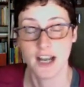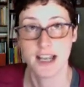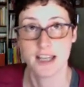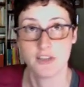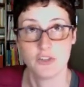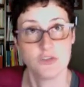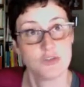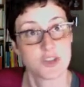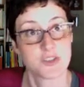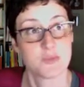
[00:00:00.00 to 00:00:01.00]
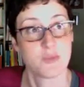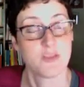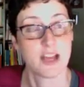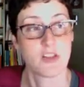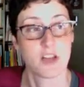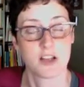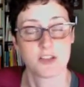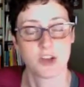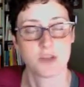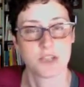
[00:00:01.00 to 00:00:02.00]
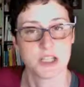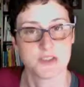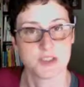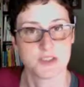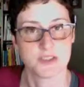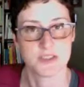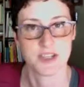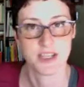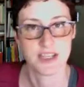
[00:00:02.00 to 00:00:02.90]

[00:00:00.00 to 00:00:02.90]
and just we've had a lot of job changes